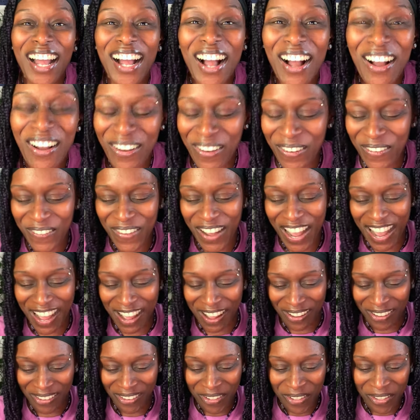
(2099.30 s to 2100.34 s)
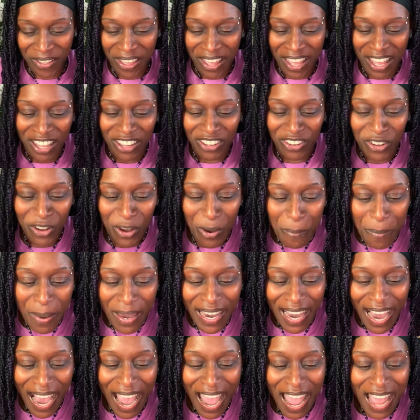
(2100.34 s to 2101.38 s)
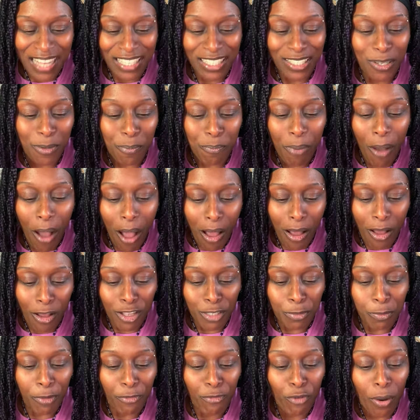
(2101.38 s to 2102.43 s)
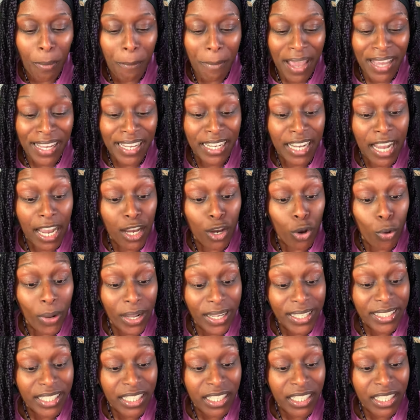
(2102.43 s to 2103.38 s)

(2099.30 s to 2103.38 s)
oh wow you're being asked to pause before making a quick